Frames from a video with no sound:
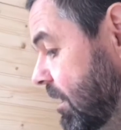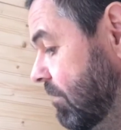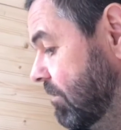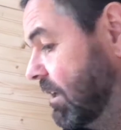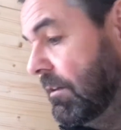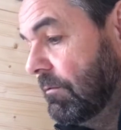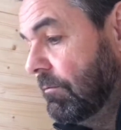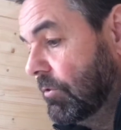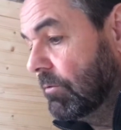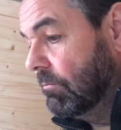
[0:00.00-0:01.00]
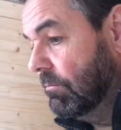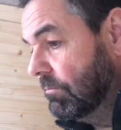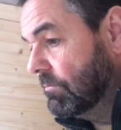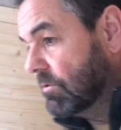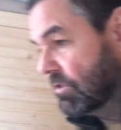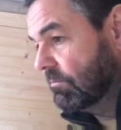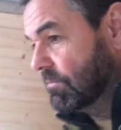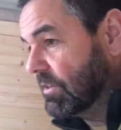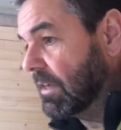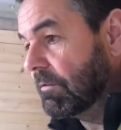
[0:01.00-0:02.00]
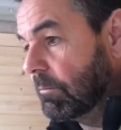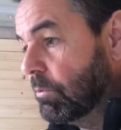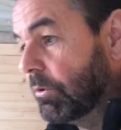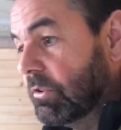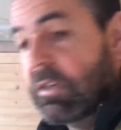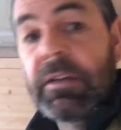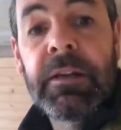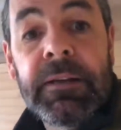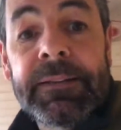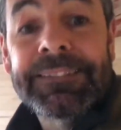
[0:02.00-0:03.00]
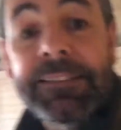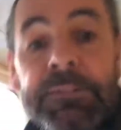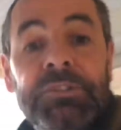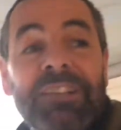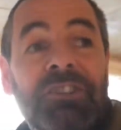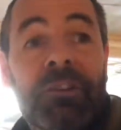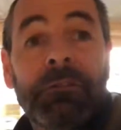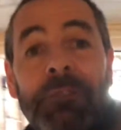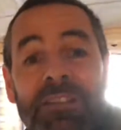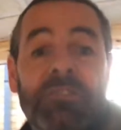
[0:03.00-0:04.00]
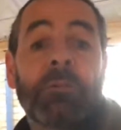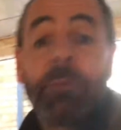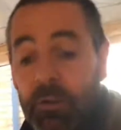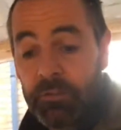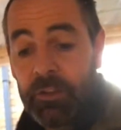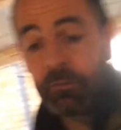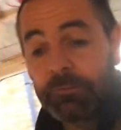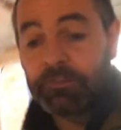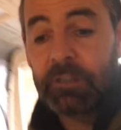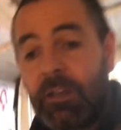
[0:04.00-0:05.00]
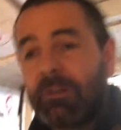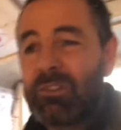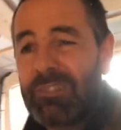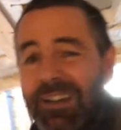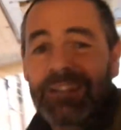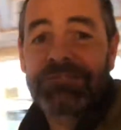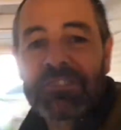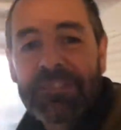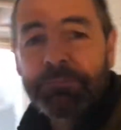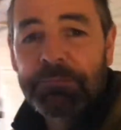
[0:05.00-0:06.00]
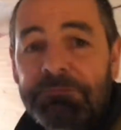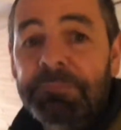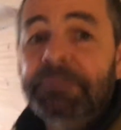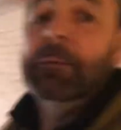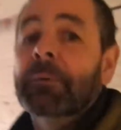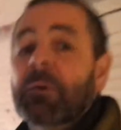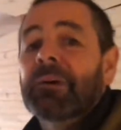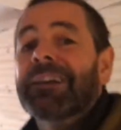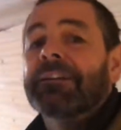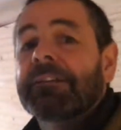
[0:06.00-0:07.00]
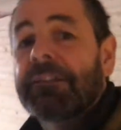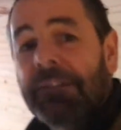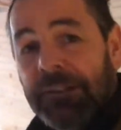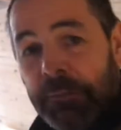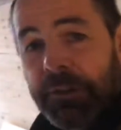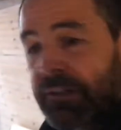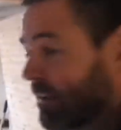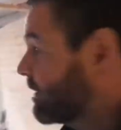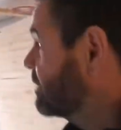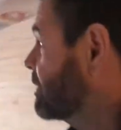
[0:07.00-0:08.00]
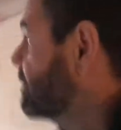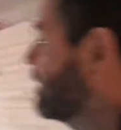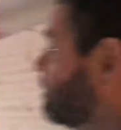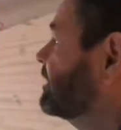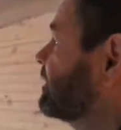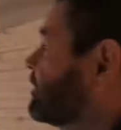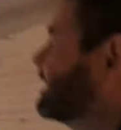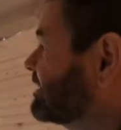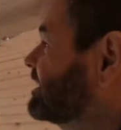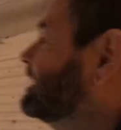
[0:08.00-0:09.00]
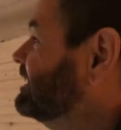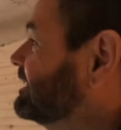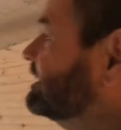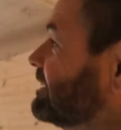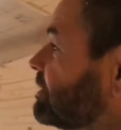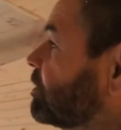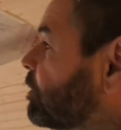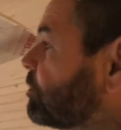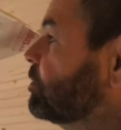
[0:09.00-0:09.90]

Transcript: relief, some saving point. I wasn't actually going to fess up on the old video. I thought, I'll just keep it quiet. I'm an idiot, I'll keep it quiet. But I thought, actually, there are